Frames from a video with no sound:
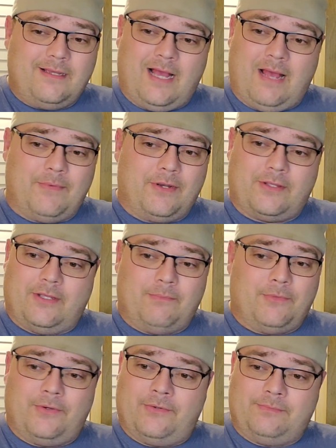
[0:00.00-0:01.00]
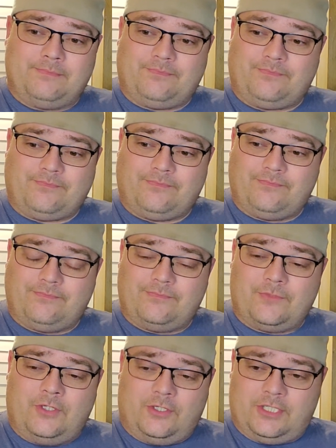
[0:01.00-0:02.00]
I'm in a good mood.
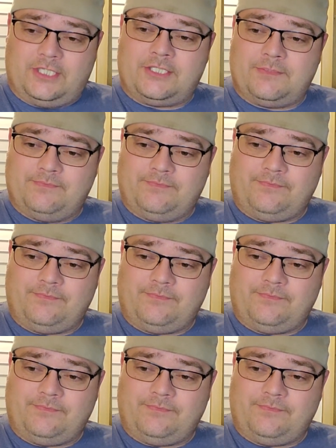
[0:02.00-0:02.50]
Cookies.